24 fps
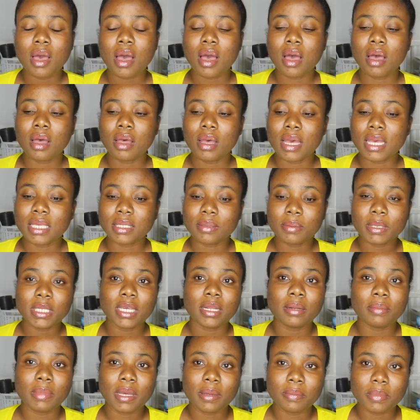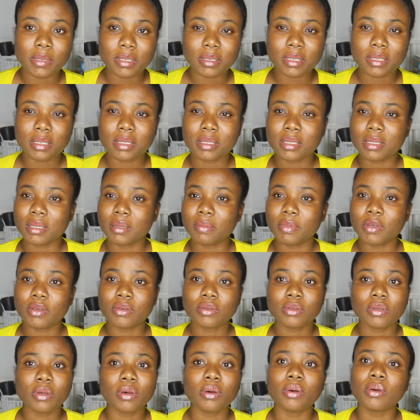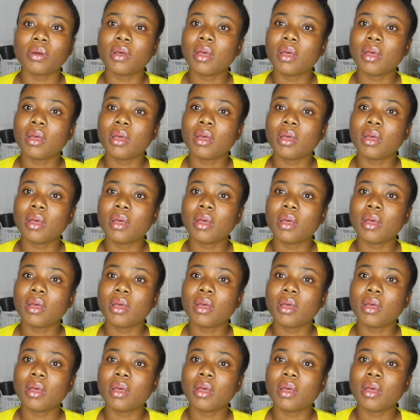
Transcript: especially my business email. So